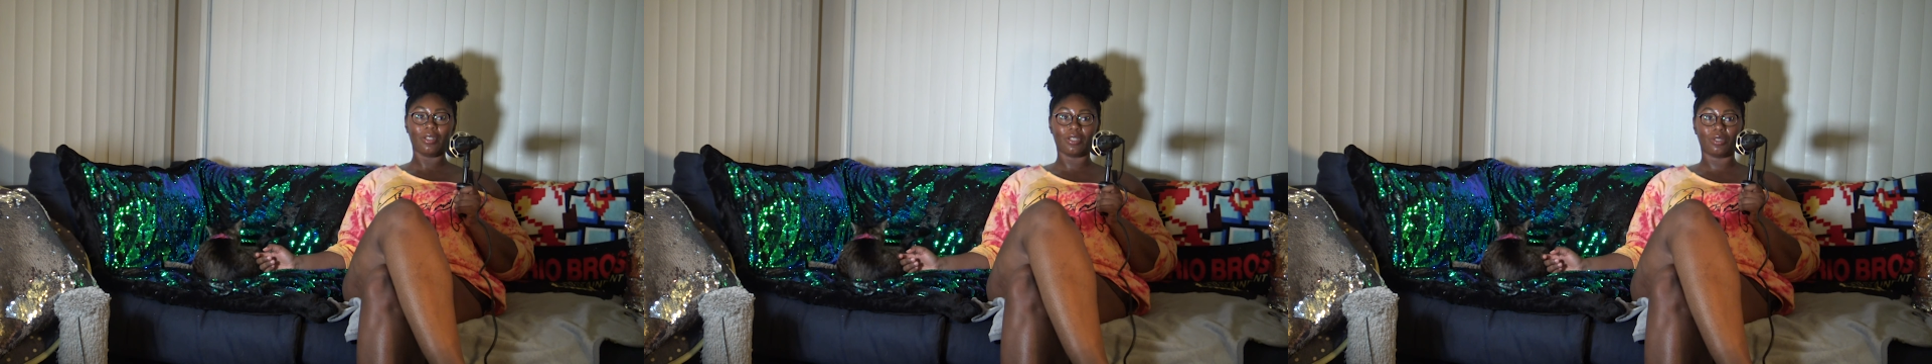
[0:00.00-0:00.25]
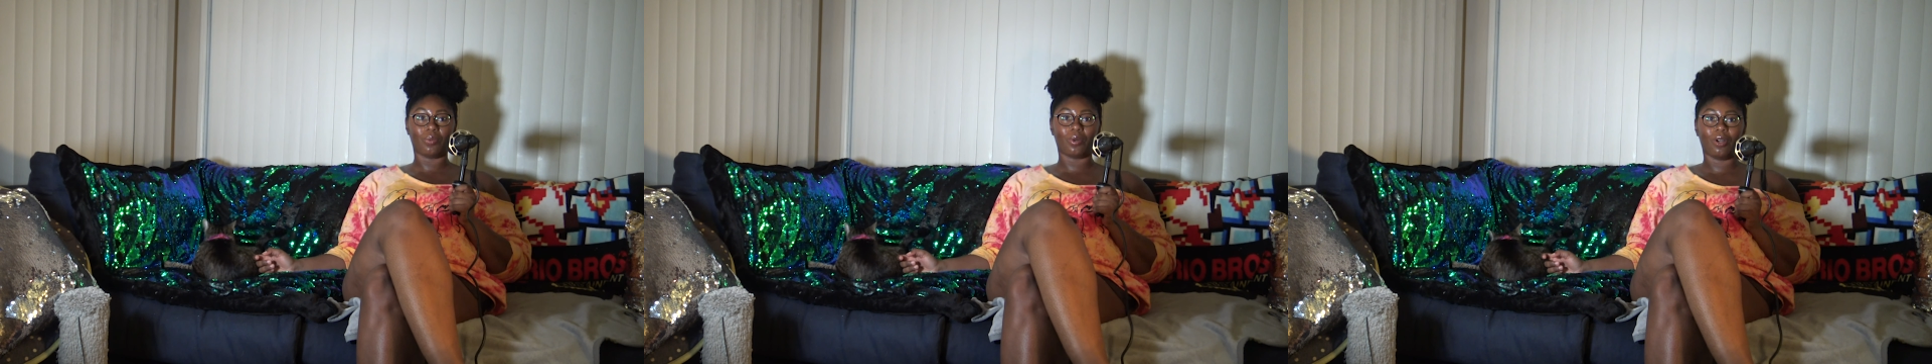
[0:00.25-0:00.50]

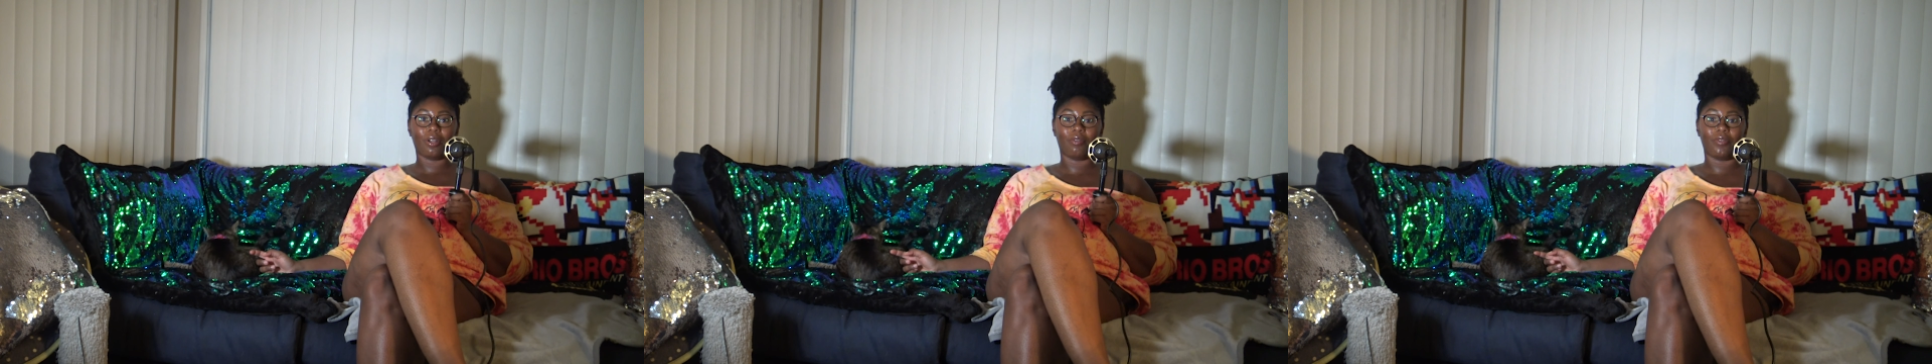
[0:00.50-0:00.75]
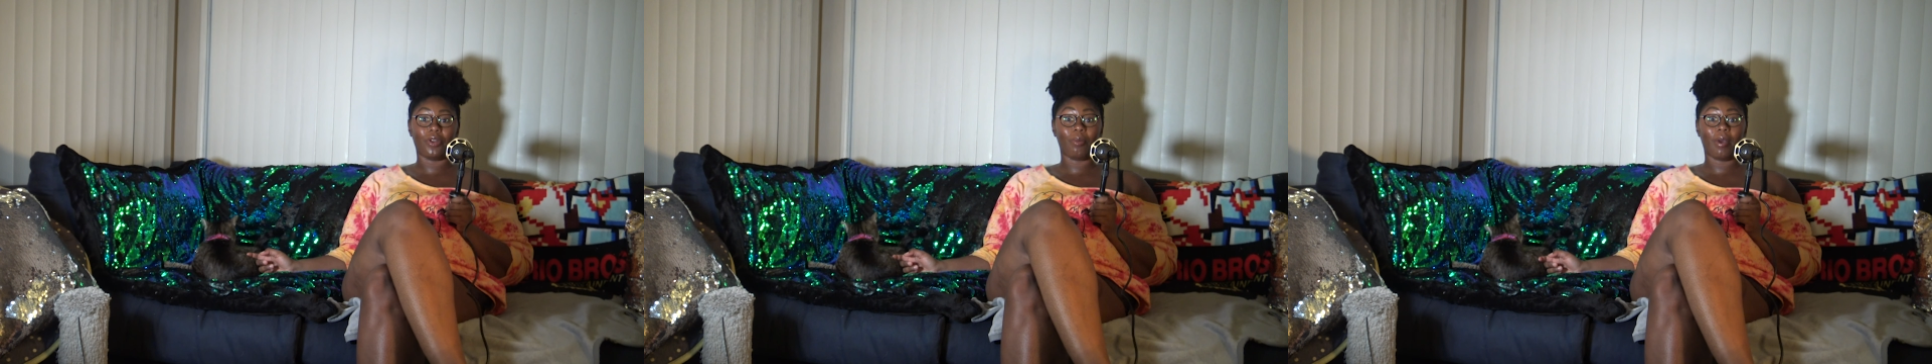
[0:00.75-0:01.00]
this world
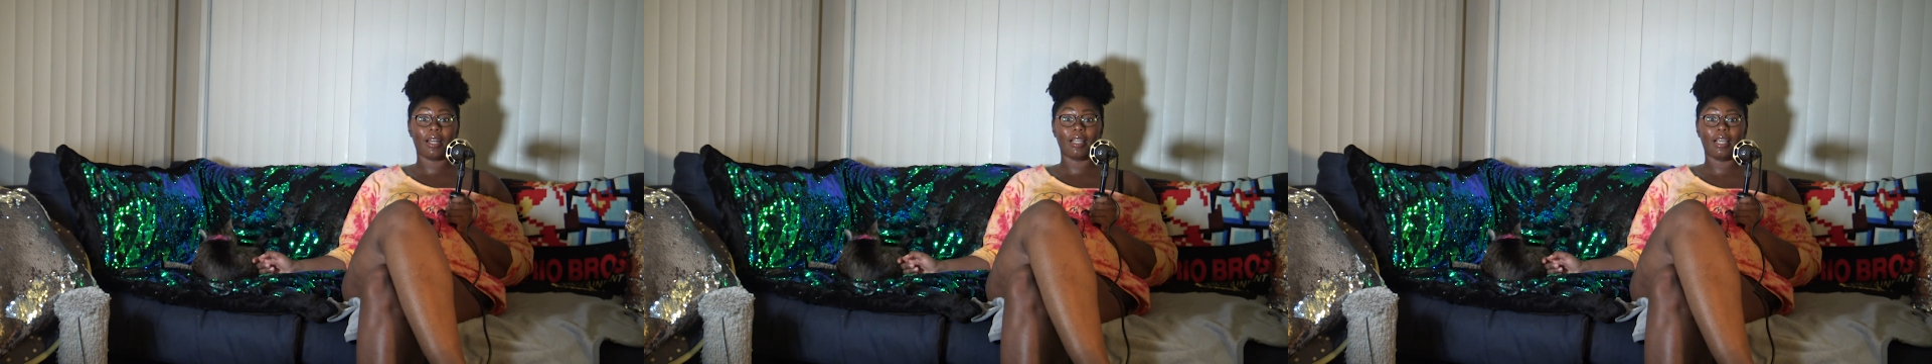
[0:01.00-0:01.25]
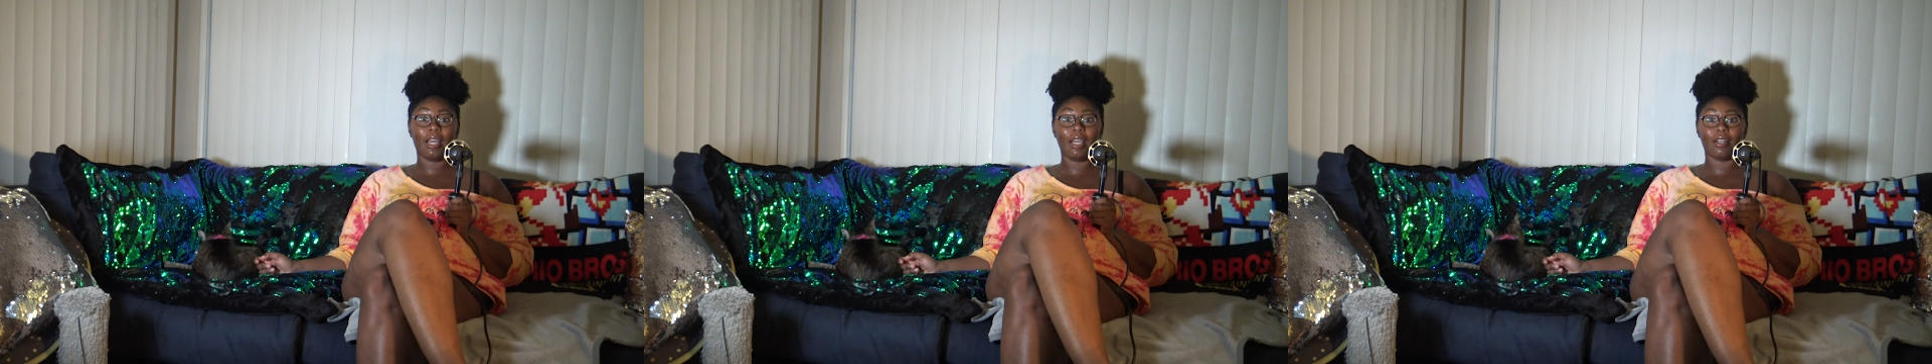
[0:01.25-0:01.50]
if nobody
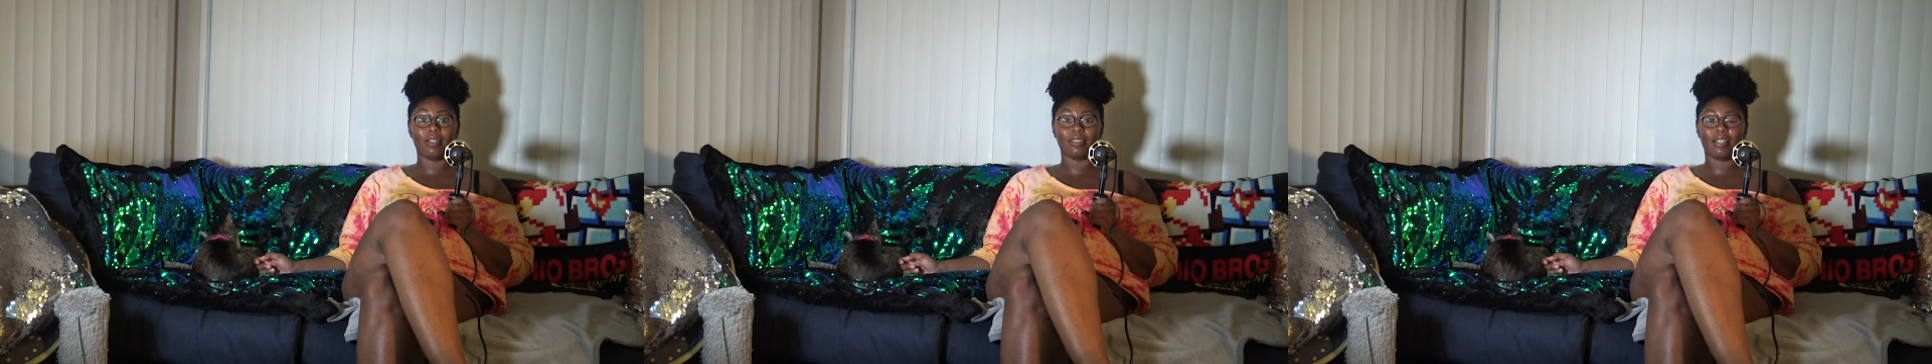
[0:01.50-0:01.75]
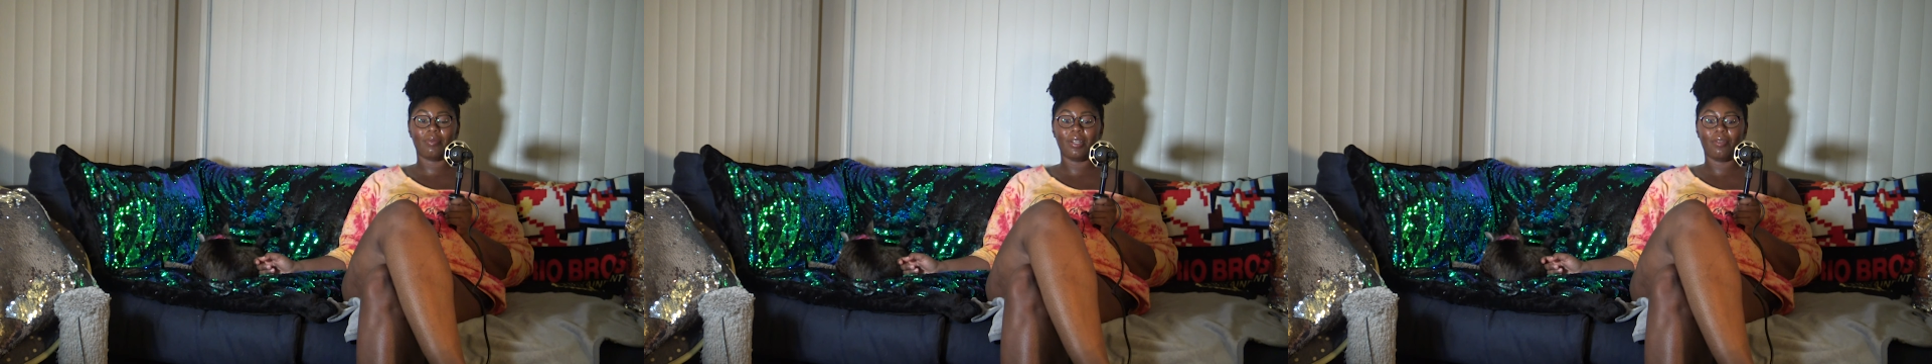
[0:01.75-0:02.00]
cares?
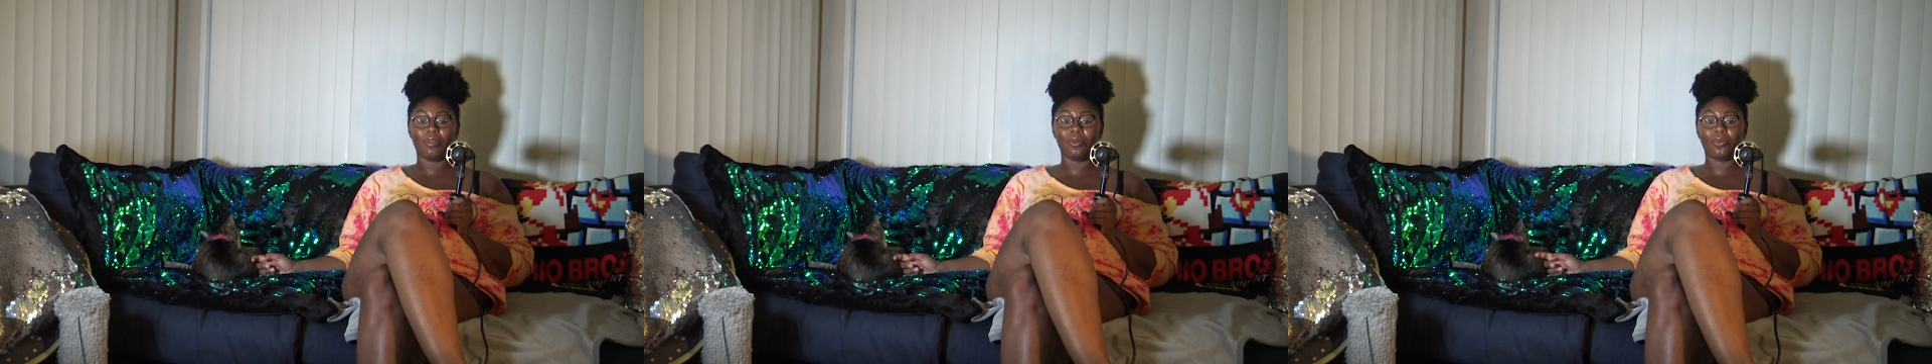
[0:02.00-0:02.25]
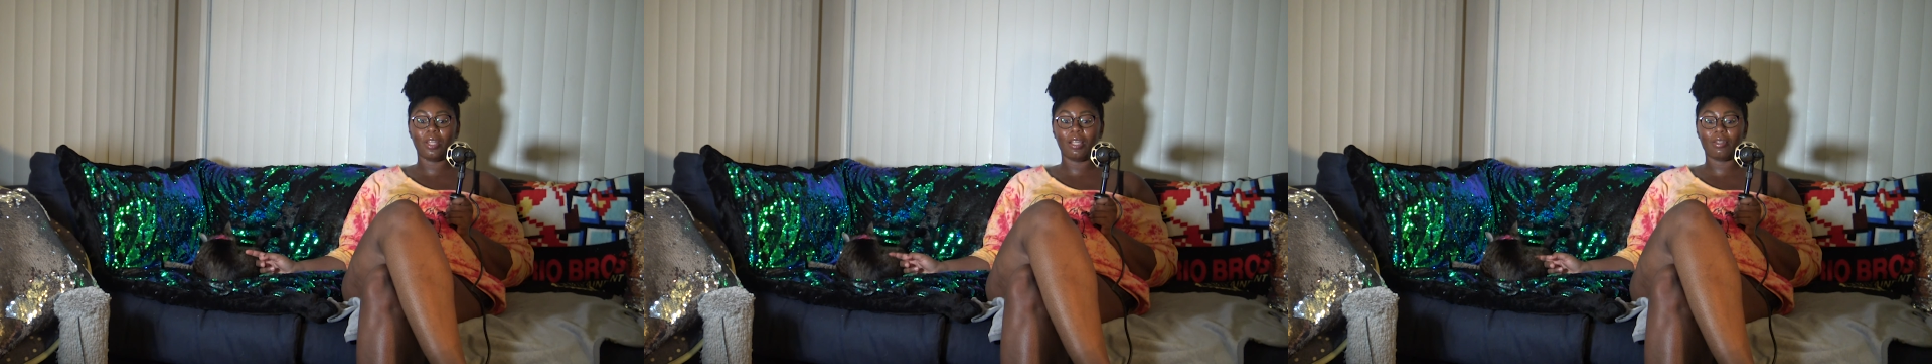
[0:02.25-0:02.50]
I mean, if you
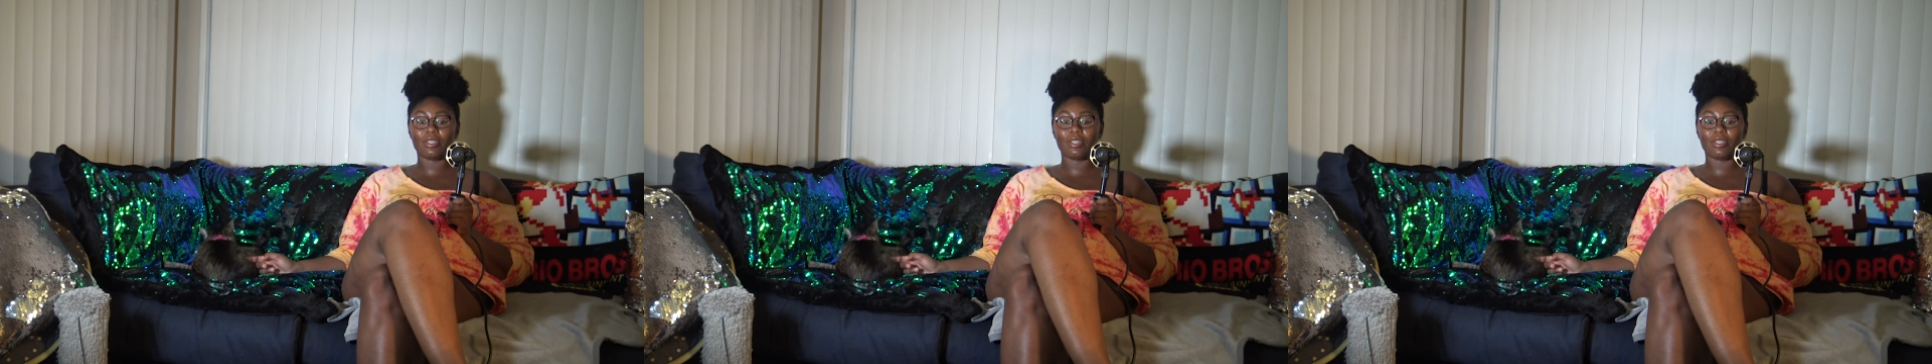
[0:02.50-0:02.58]
think of